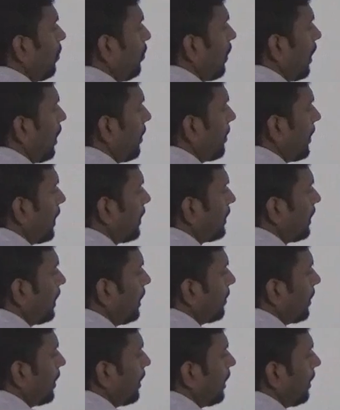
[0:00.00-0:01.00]
1 by
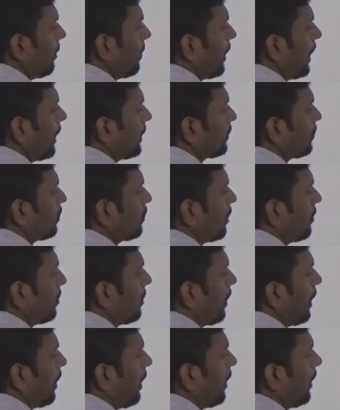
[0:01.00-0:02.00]
3 multiply x to the
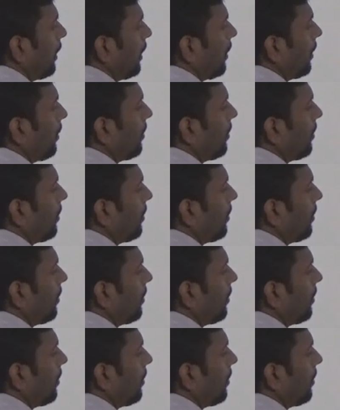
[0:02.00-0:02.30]
power